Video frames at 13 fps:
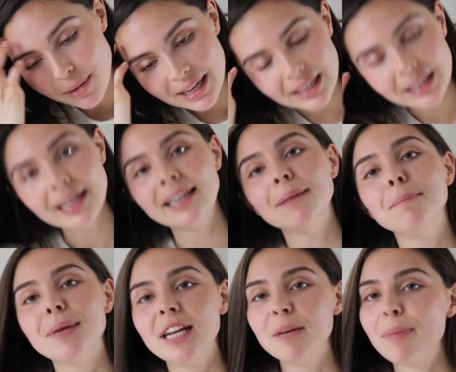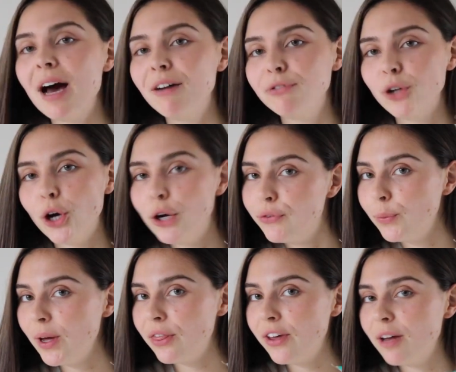making like a mini pavlova
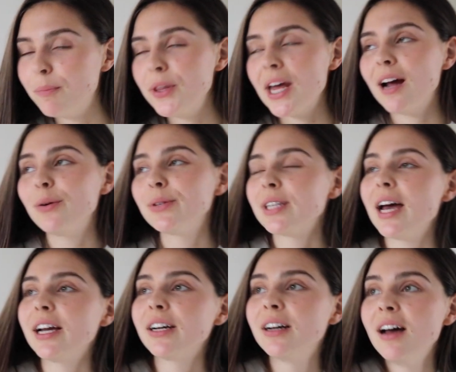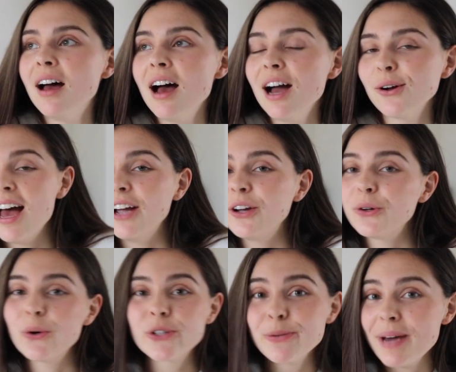with it, but then I was like, I could
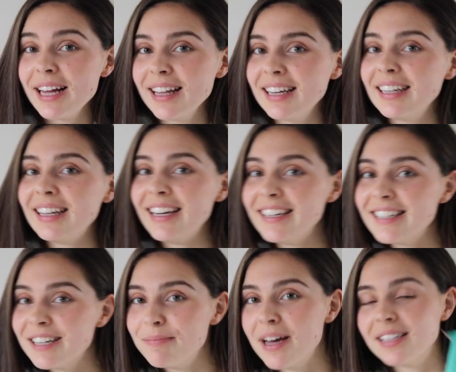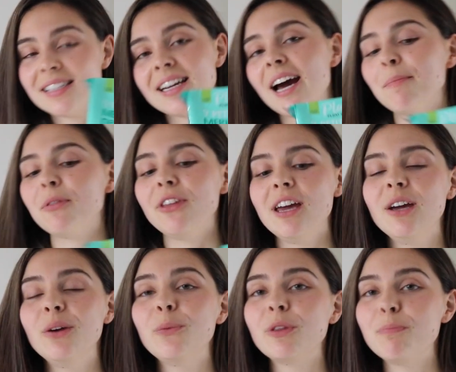also make like an Eton mess type
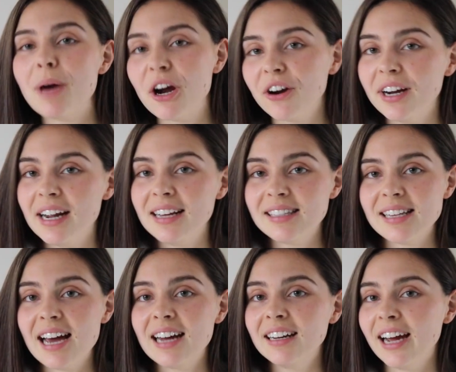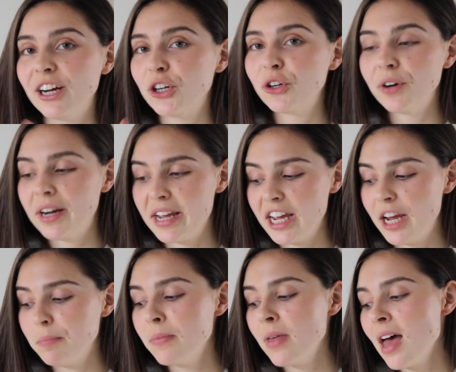thing with berries and like
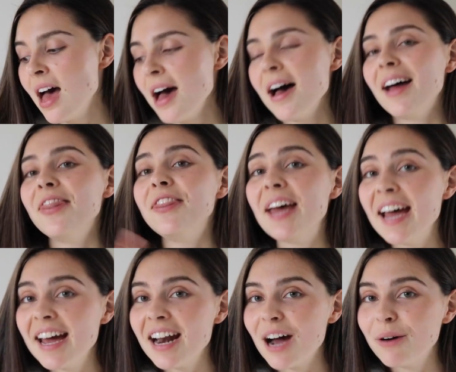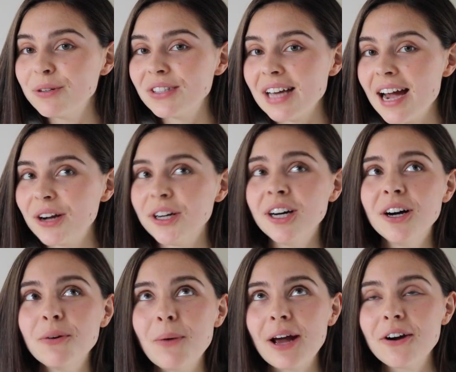cream. And then I was like,
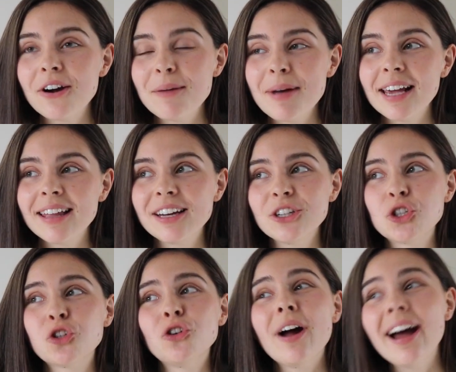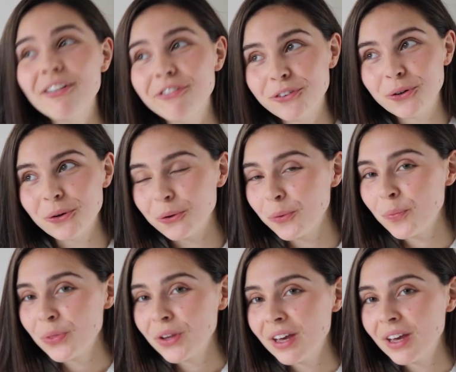why don't I make like a trifle?